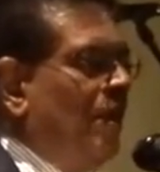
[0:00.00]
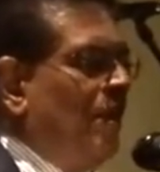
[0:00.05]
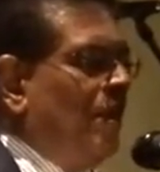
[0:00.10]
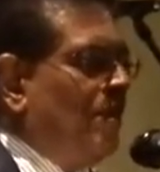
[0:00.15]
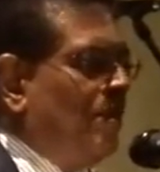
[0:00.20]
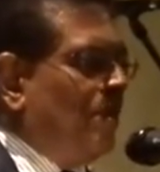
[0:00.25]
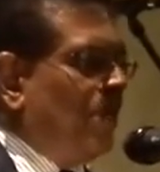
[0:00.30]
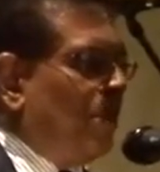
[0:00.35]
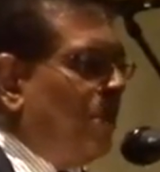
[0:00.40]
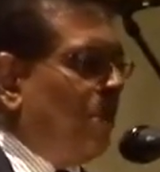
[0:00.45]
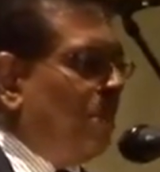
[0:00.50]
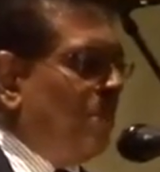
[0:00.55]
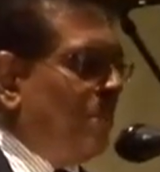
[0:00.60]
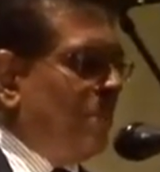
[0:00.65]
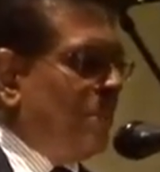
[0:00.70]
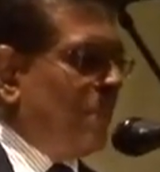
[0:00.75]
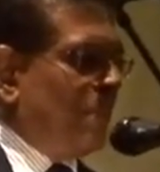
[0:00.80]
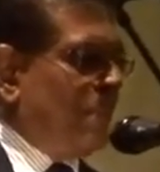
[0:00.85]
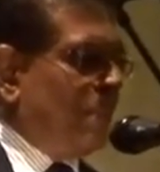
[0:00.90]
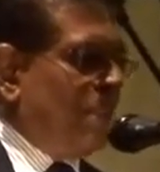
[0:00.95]
So
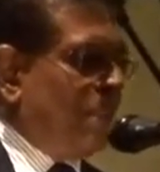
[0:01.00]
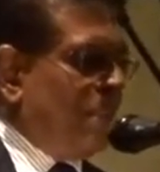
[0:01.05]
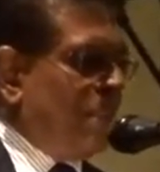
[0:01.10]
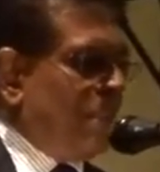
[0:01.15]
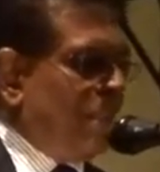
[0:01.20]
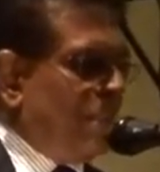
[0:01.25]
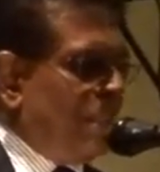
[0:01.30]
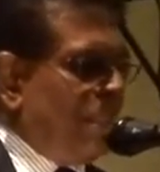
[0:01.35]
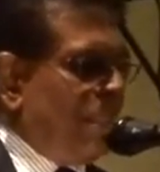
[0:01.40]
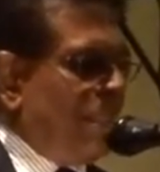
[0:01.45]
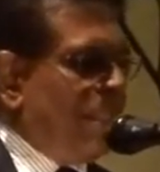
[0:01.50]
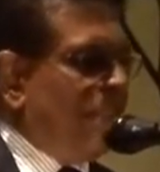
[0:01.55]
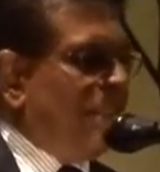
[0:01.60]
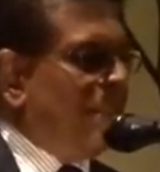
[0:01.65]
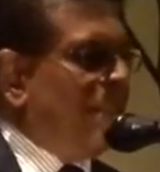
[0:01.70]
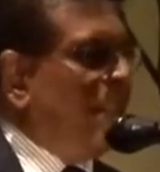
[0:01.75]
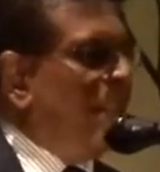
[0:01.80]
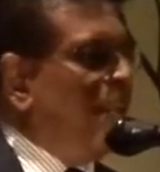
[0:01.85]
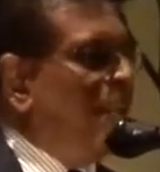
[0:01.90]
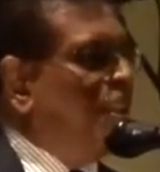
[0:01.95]

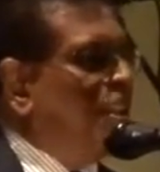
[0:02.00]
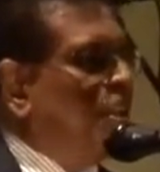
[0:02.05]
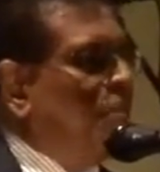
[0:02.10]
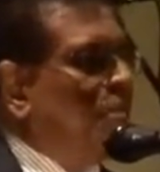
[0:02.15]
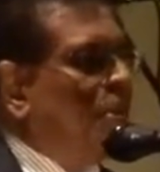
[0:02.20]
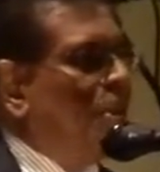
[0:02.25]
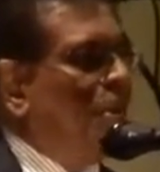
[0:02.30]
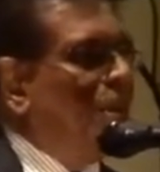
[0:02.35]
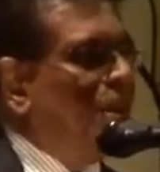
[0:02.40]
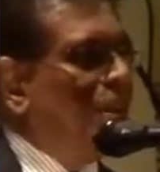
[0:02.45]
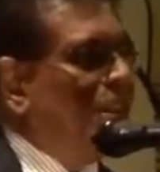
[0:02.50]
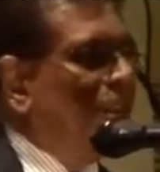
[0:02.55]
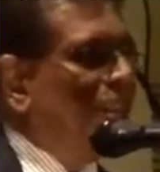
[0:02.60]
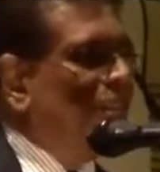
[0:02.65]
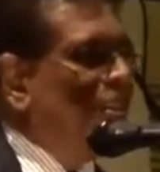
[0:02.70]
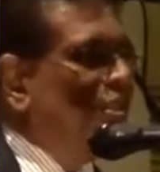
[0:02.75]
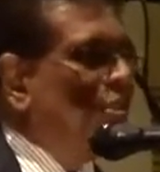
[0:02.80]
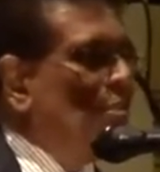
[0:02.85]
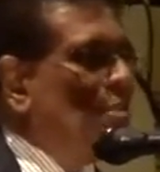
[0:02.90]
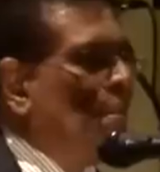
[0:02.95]
these leadership
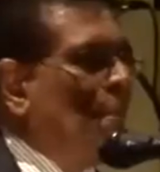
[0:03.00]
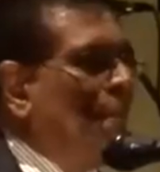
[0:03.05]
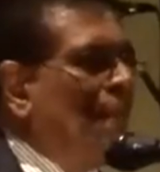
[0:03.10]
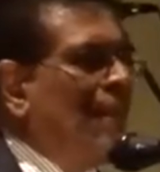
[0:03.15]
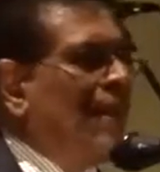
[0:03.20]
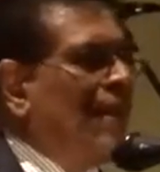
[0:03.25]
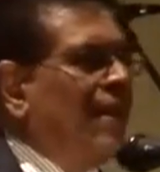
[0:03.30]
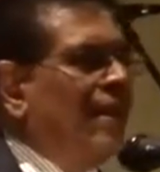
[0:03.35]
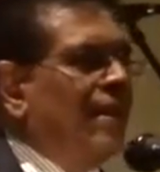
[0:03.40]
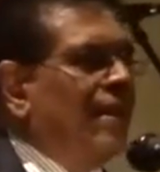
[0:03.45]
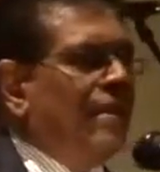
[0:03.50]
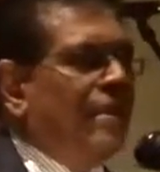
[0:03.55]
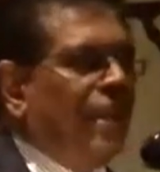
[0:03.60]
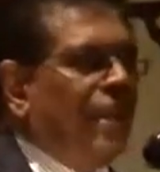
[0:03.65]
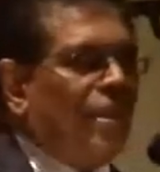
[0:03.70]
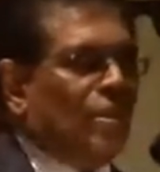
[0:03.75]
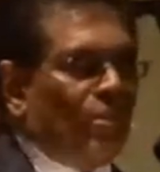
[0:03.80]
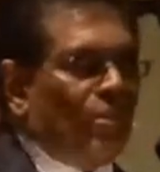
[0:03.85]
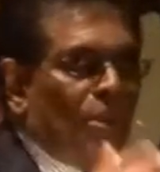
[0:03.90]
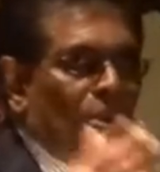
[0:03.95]
qualities
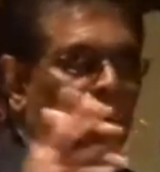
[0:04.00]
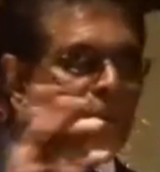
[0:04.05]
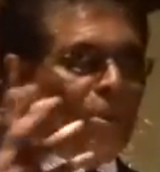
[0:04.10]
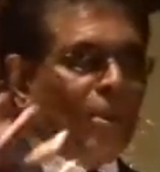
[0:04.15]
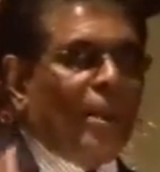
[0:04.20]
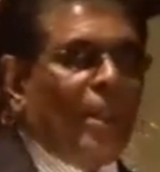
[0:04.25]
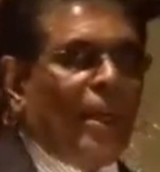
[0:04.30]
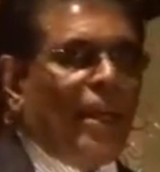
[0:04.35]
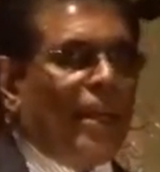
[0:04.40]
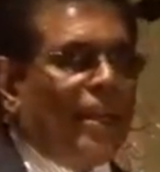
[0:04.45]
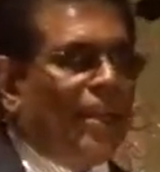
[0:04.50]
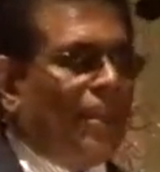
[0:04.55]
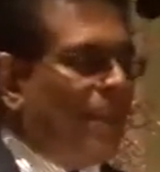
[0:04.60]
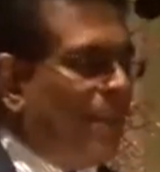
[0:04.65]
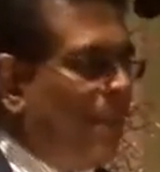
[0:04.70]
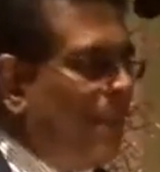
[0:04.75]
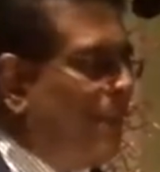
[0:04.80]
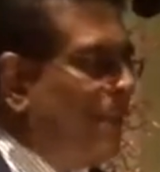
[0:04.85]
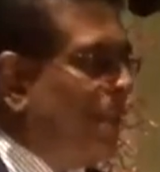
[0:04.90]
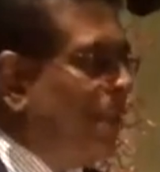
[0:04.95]
that we all had
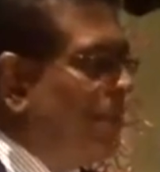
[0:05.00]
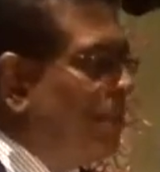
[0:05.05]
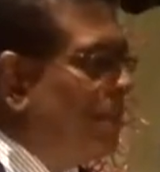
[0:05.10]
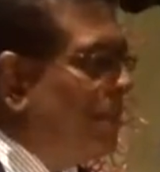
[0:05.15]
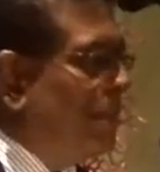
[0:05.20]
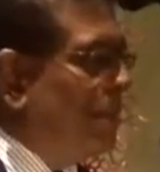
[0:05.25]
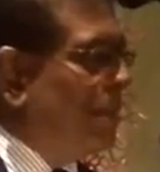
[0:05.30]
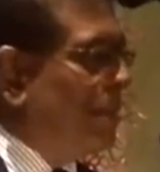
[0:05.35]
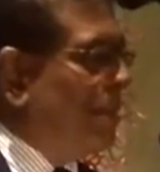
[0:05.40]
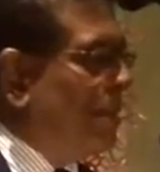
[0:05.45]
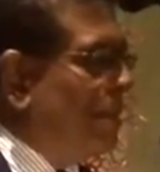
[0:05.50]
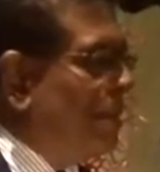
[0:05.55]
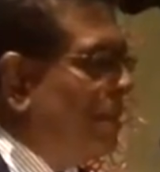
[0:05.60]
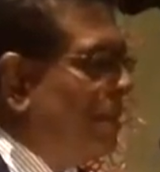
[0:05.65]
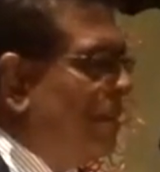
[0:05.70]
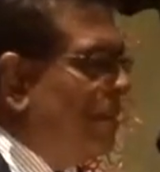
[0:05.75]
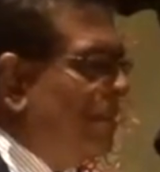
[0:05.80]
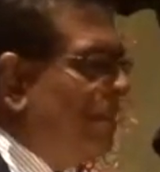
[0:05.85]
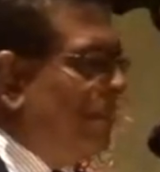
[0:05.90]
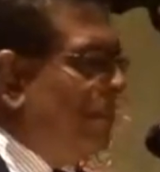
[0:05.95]
as individuals,
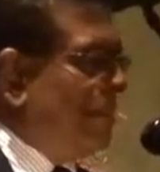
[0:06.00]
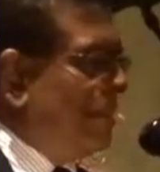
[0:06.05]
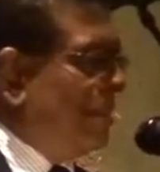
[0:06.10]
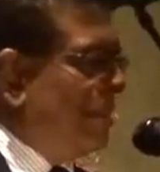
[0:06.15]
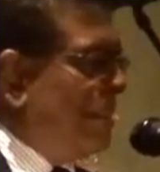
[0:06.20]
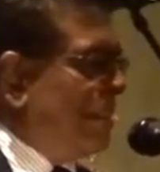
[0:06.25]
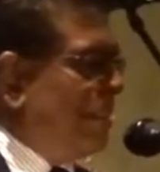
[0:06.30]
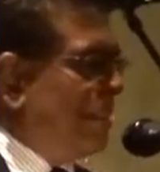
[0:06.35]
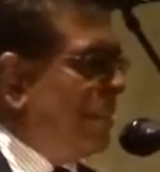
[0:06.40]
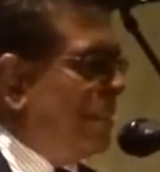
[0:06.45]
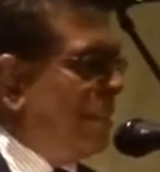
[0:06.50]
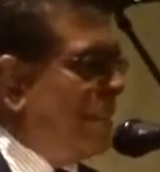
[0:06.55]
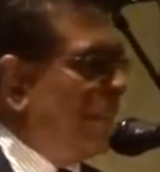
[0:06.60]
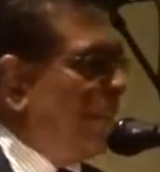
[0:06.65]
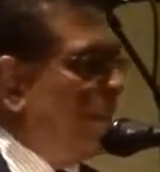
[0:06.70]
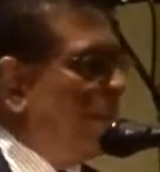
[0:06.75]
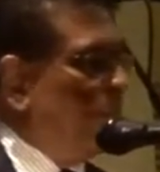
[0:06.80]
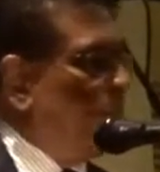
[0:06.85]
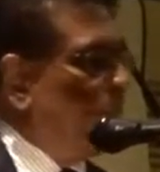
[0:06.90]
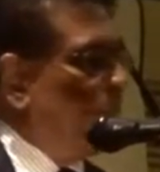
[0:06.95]
not just
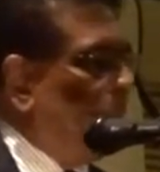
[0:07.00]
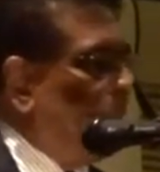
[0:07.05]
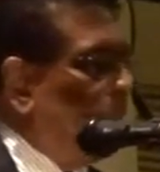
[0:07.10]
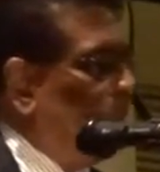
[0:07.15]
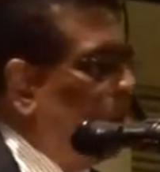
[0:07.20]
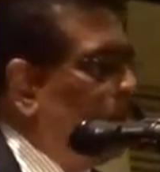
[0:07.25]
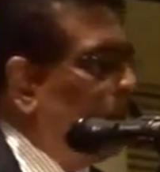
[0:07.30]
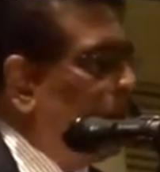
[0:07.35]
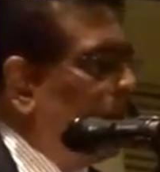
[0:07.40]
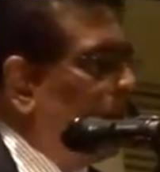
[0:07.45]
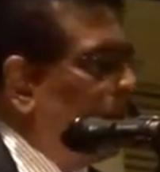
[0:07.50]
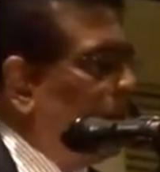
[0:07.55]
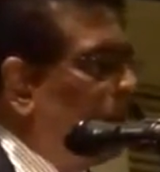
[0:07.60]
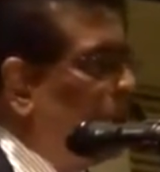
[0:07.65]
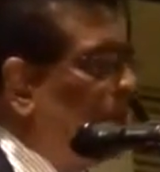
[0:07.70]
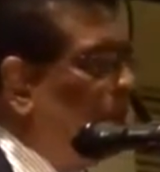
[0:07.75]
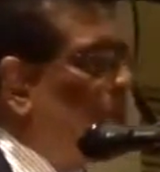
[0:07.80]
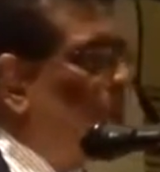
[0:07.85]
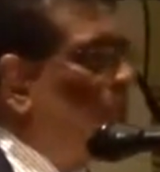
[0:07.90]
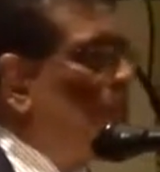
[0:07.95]
one
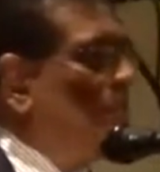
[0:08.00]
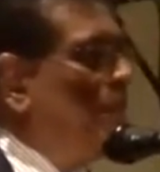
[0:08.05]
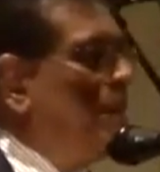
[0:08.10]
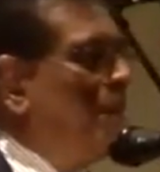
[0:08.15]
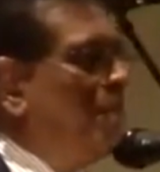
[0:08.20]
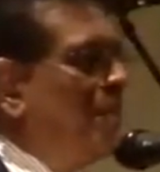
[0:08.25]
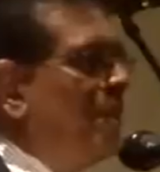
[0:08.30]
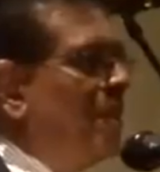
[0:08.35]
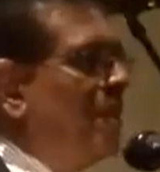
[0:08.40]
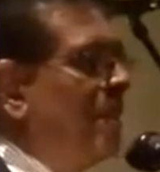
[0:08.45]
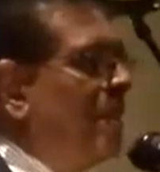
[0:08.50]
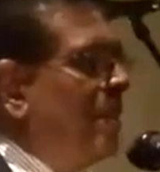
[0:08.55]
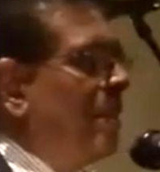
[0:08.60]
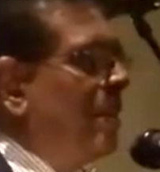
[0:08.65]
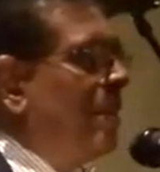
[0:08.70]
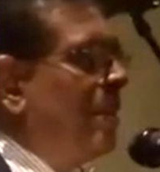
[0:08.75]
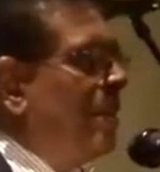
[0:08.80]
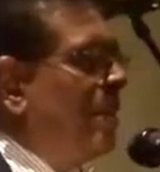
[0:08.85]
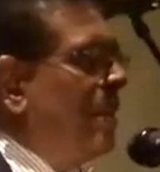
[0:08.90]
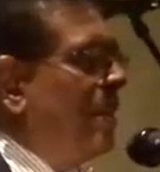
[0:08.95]
or two people,
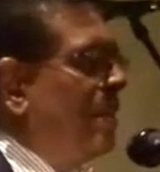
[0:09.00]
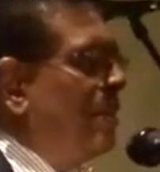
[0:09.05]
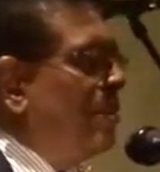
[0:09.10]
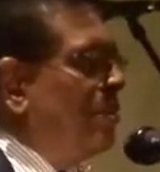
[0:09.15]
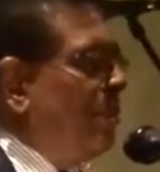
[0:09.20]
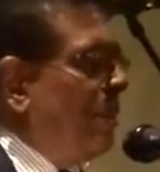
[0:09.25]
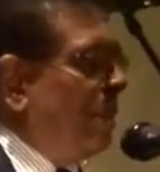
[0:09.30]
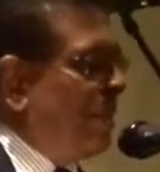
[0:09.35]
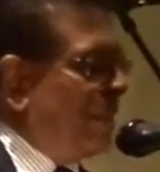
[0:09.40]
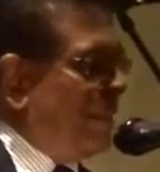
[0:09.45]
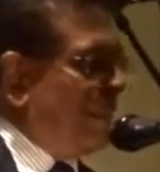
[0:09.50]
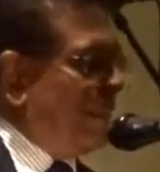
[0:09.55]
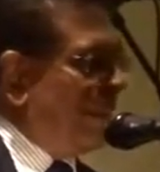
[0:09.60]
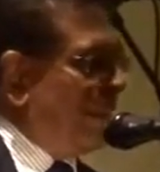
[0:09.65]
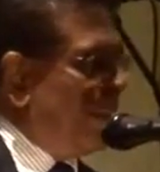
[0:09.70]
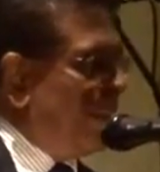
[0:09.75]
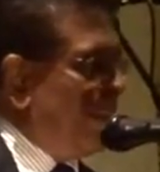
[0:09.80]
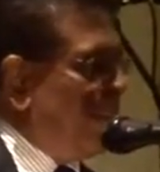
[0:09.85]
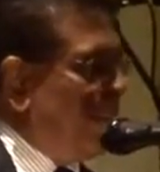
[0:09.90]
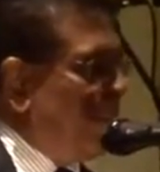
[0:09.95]
is what
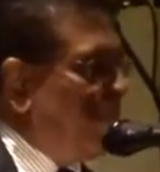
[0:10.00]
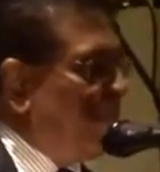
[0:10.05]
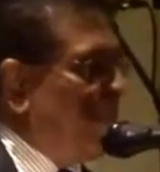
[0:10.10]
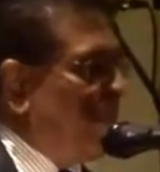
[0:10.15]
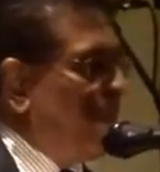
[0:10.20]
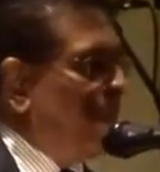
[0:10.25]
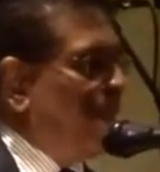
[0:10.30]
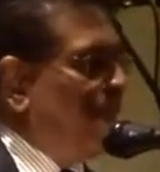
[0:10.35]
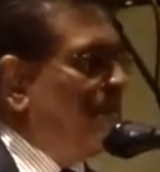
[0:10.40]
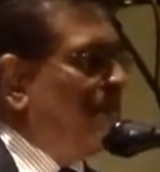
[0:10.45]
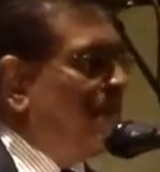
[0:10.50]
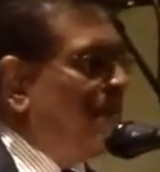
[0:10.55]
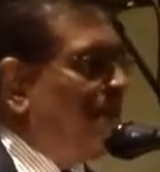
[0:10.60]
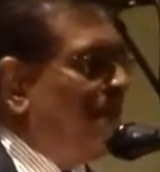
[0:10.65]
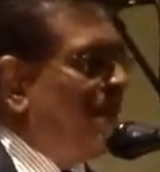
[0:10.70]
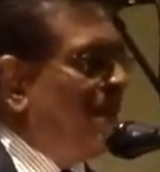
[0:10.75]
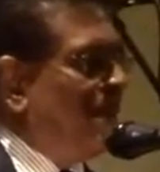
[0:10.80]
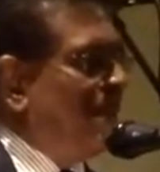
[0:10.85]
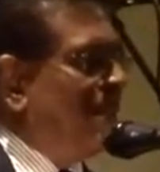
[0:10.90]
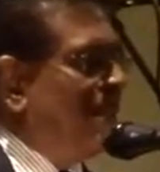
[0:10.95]
really has
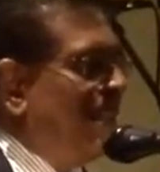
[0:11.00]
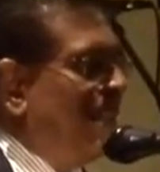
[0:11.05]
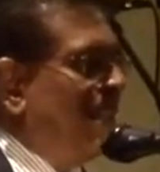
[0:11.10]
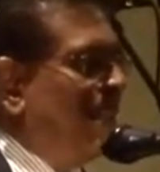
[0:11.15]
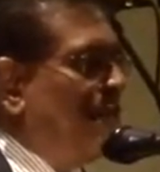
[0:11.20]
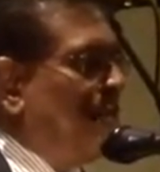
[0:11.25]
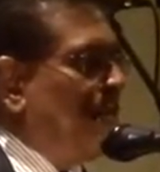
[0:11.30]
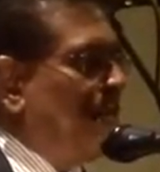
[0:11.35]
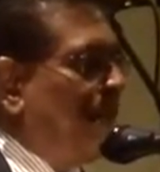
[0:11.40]
brought us here.